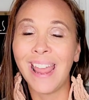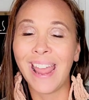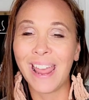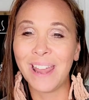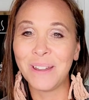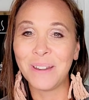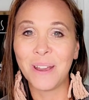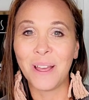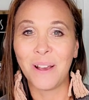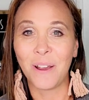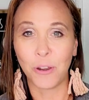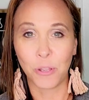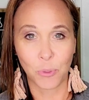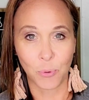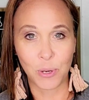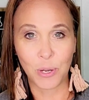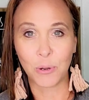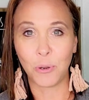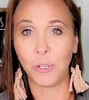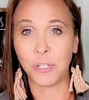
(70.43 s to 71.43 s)
and our
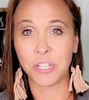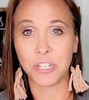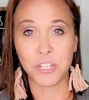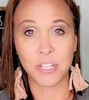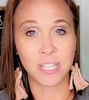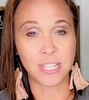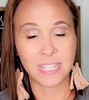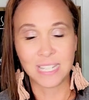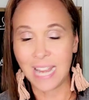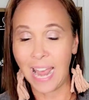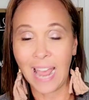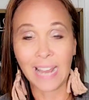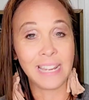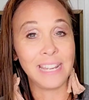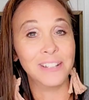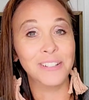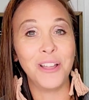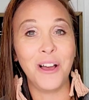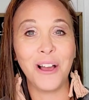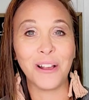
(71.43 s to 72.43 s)
3-year-old is just
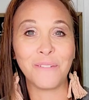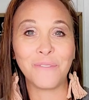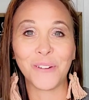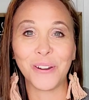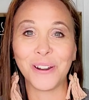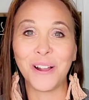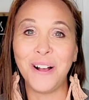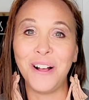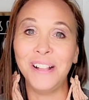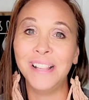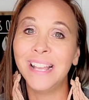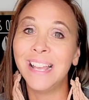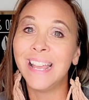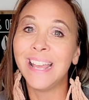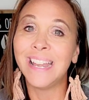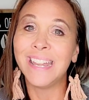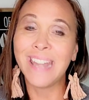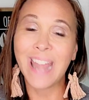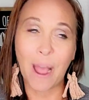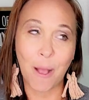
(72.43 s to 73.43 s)
tagging along for it all.
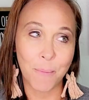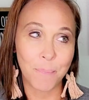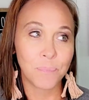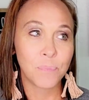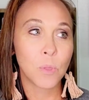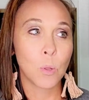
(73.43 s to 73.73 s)
Now,